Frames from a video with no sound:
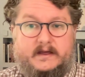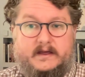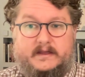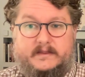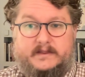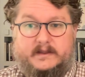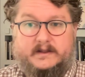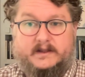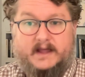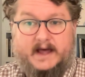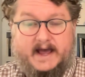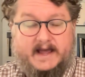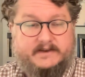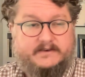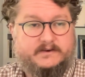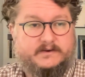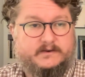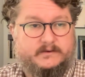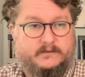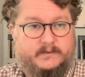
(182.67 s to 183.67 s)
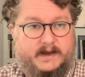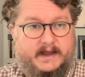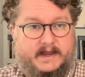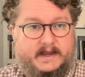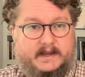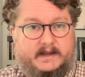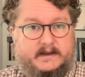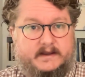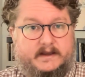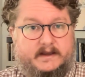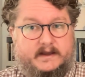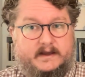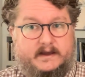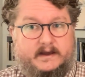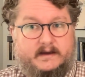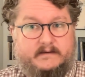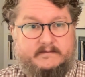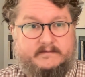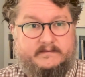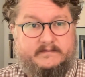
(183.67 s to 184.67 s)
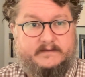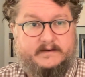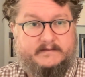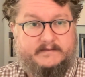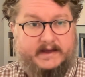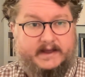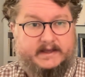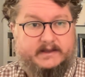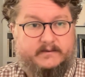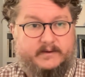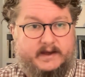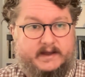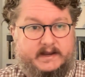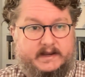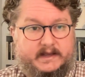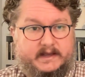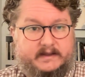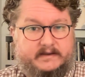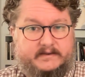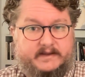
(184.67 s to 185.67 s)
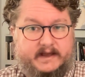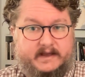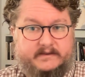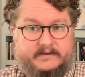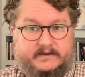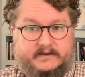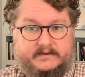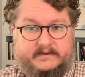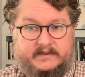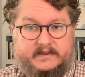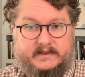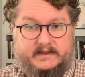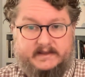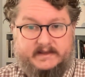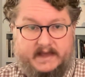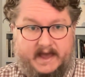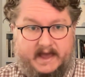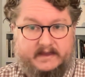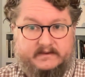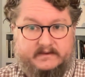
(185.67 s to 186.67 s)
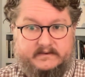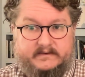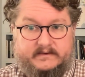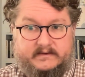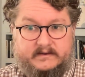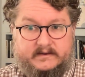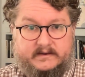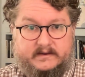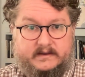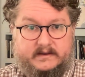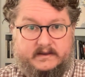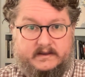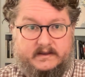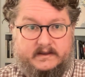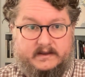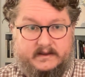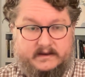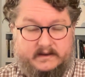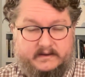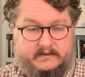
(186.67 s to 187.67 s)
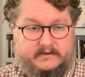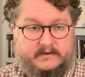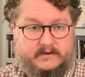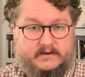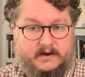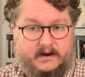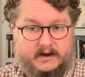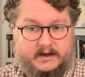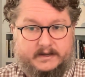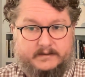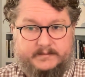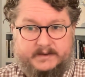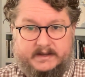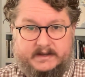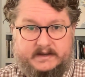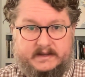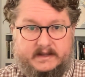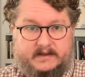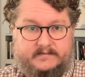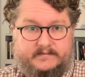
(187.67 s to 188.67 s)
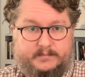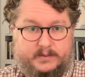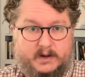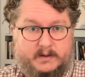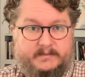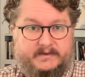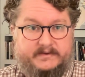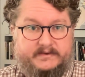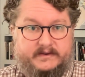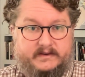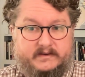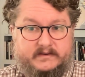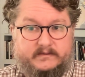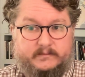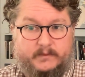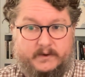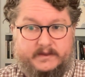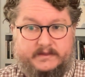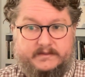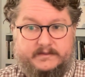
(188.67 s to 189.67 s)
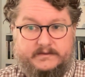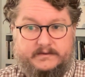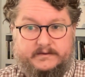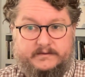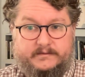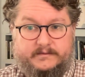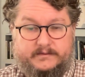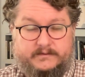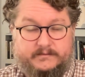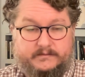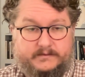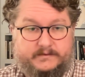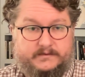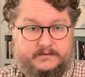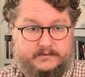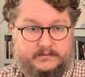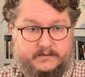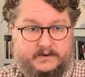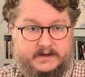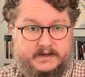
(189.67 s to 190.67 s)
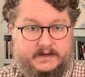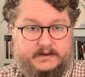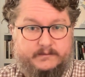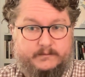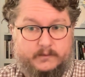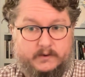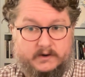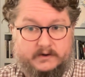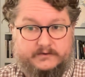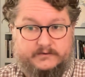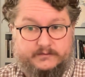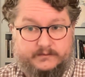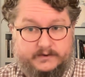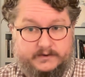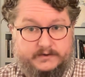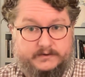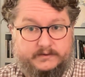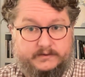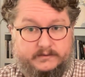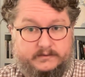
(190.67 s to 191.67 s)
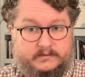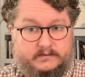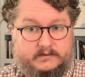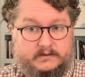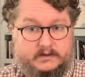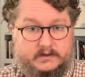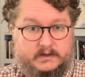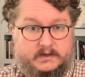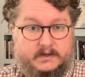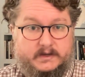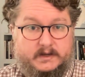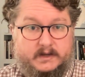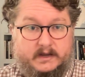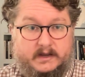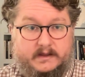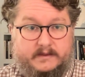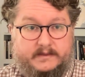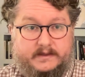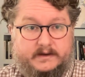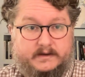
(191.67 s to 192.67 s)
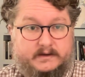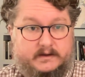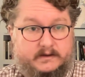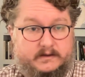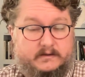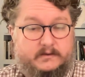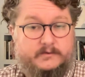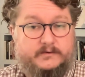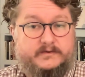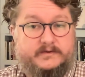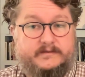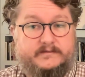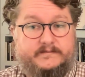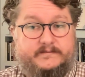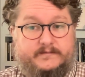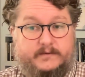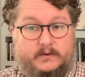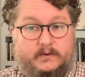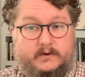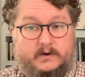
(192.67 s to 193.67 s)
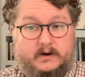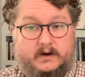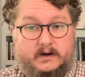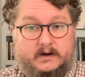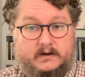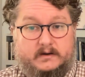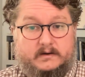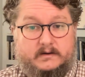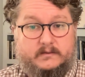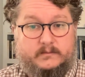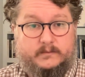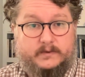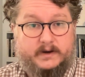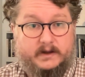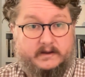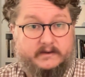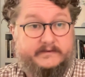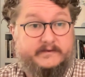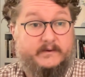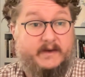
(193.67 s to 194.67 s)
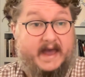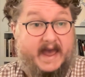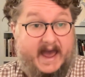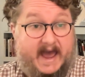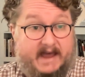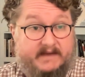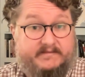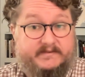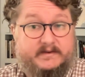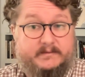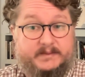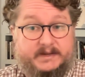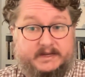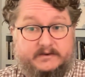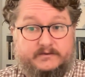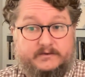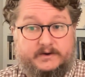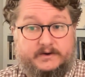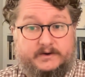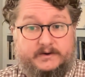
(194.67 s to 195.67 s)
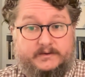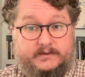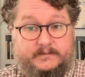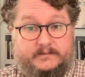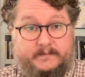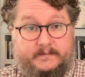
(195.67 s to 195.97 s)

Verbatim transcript: The logical way of evaluating it tells us that yes, it is a good argument. If premises one through, through three were true, then conclusion four would also have to be true.